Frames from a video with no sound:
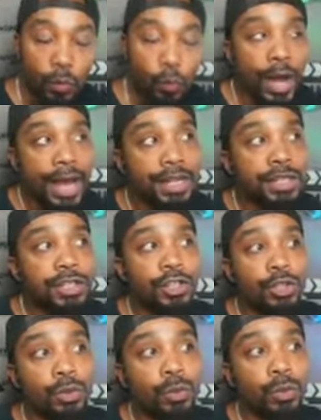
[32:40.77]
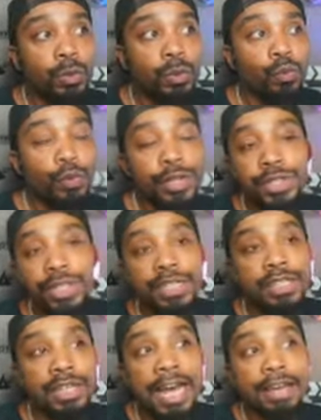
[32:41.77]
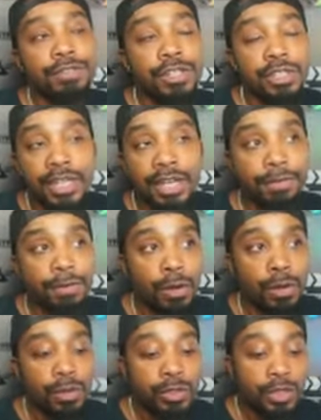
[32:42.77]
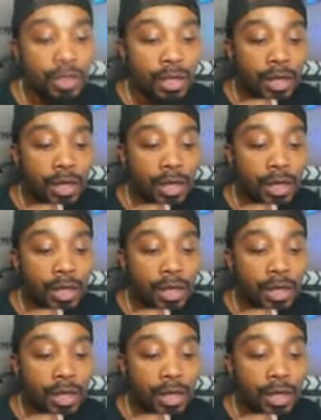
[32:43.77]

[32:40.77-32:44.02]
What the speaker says: Why did Hugh risk his life to save hers?